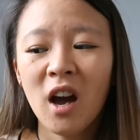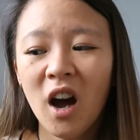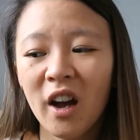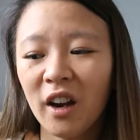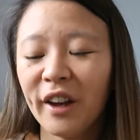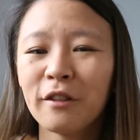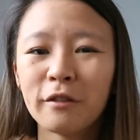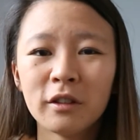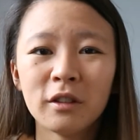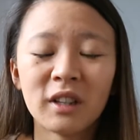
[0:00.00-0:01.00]
I like
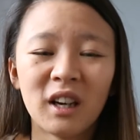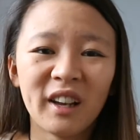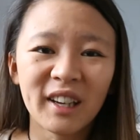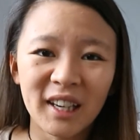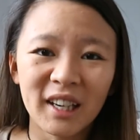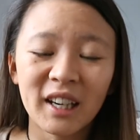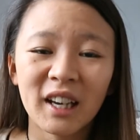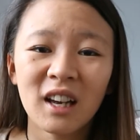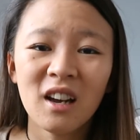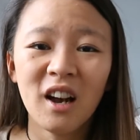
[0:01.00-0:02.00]
food, I like eating.